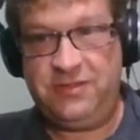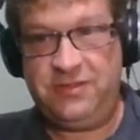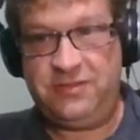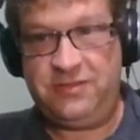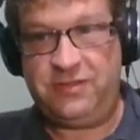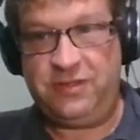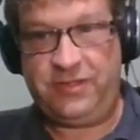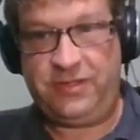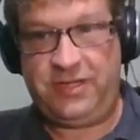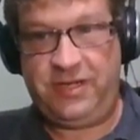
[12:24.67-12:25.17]

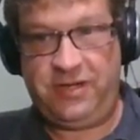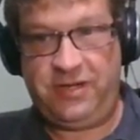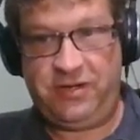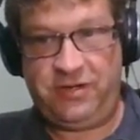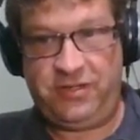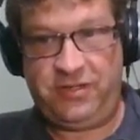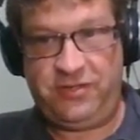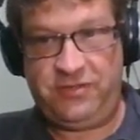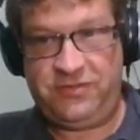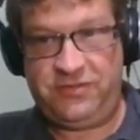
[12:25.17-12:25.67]
So
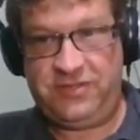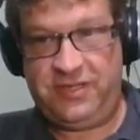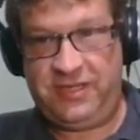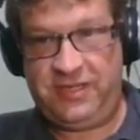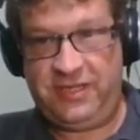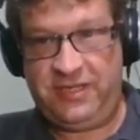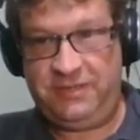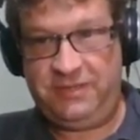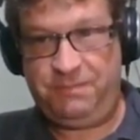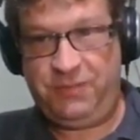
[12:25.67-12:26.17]
here you
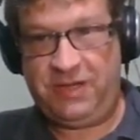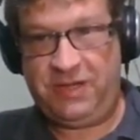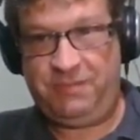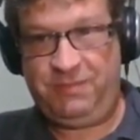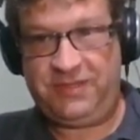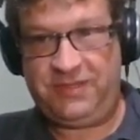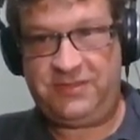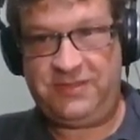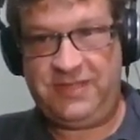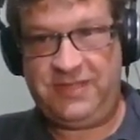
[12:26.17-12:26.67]
see
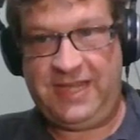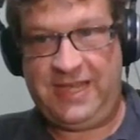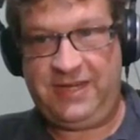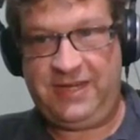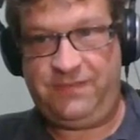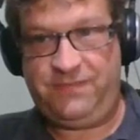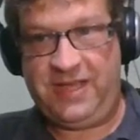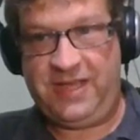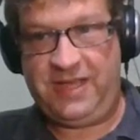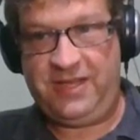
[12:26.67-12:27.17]
public
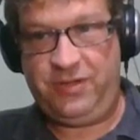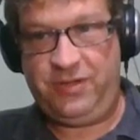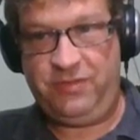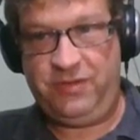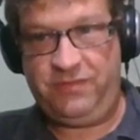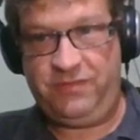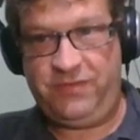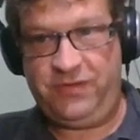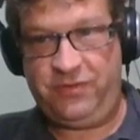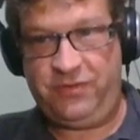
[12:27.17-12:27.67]
static
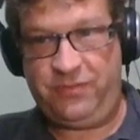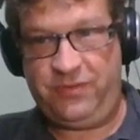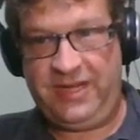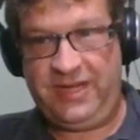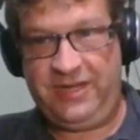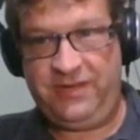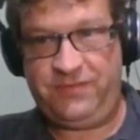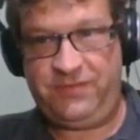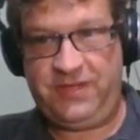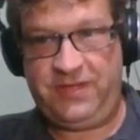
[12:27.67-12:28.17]
value of an
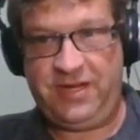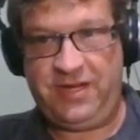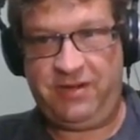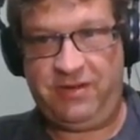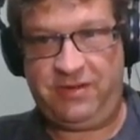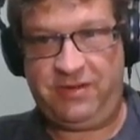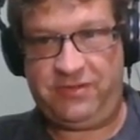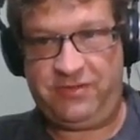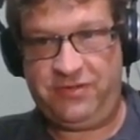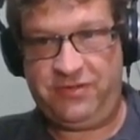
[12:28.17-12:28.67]
array of
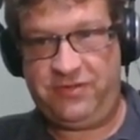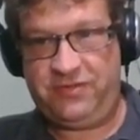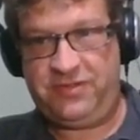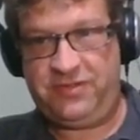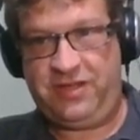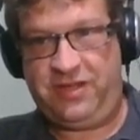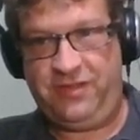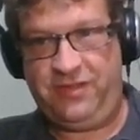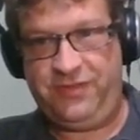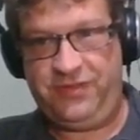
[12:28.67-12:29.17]

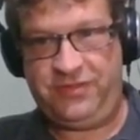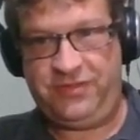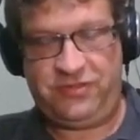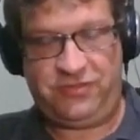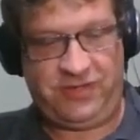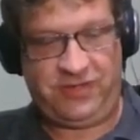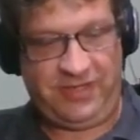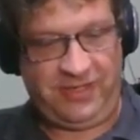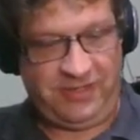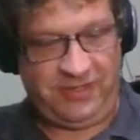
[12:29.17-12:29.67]
characters on the
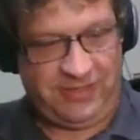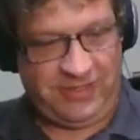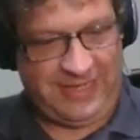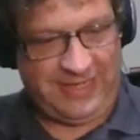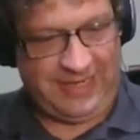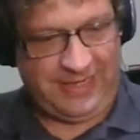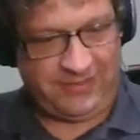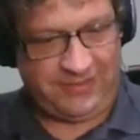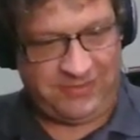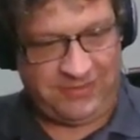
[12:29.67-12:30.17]
string
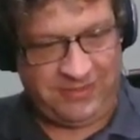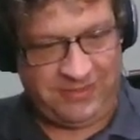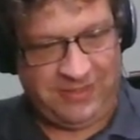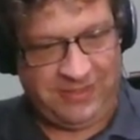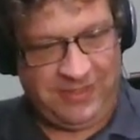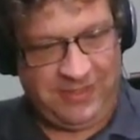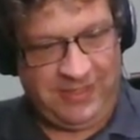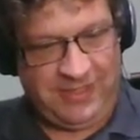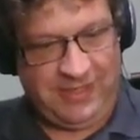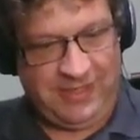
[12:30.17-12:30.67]
class.
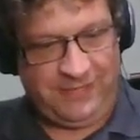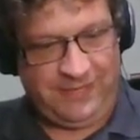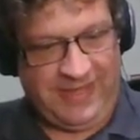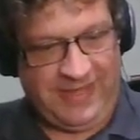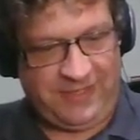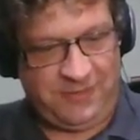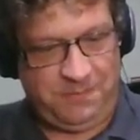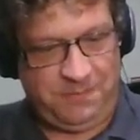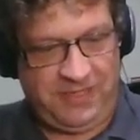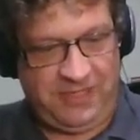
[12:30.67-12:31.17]

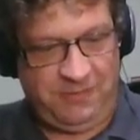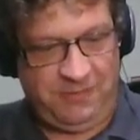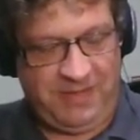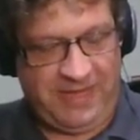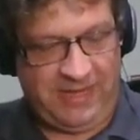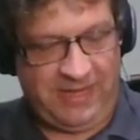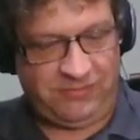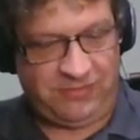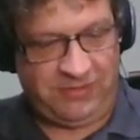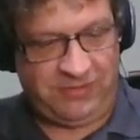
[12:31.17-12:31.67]
And that's
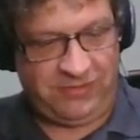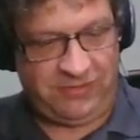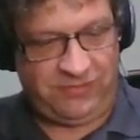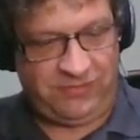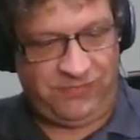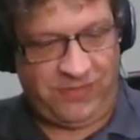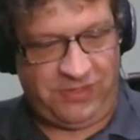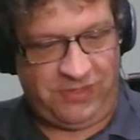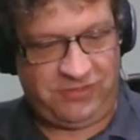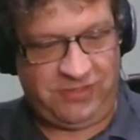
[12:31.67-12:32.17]
being bound to
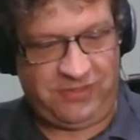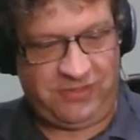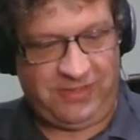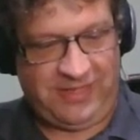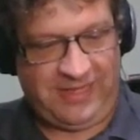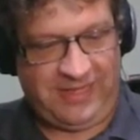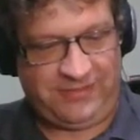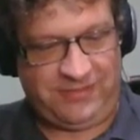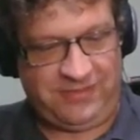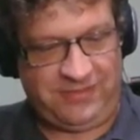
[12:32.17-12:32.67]
this function
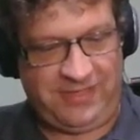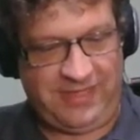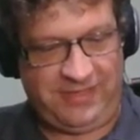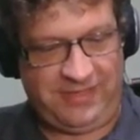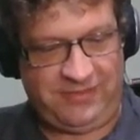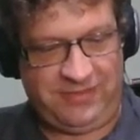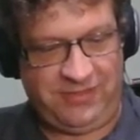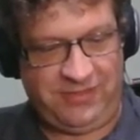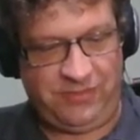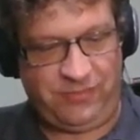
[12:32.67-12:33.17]
class that
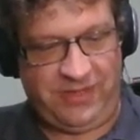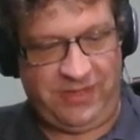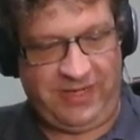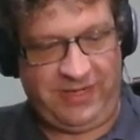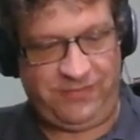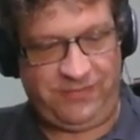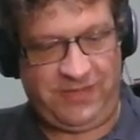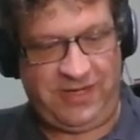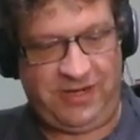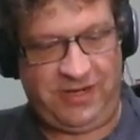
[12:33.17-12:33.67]
takes the
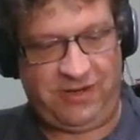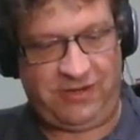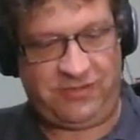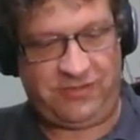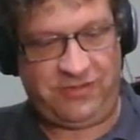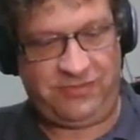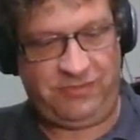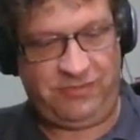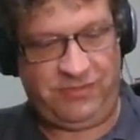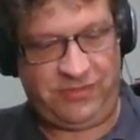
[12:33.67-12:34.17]
array of
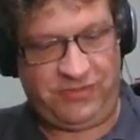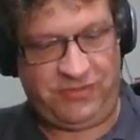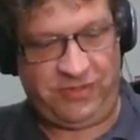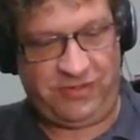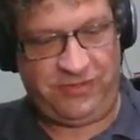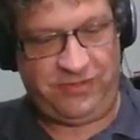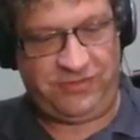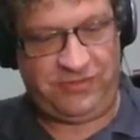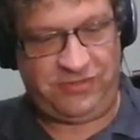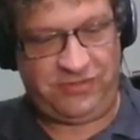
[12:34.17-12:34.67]
characters and
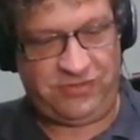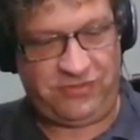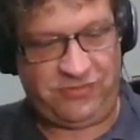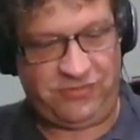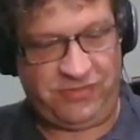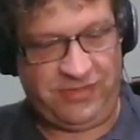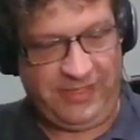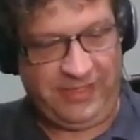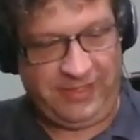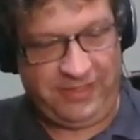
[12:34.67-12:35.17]
returns a
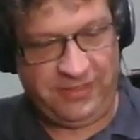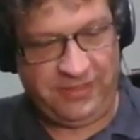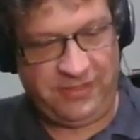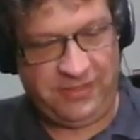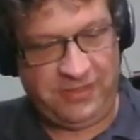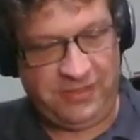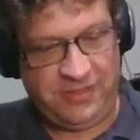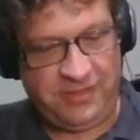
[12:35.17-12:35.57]
string.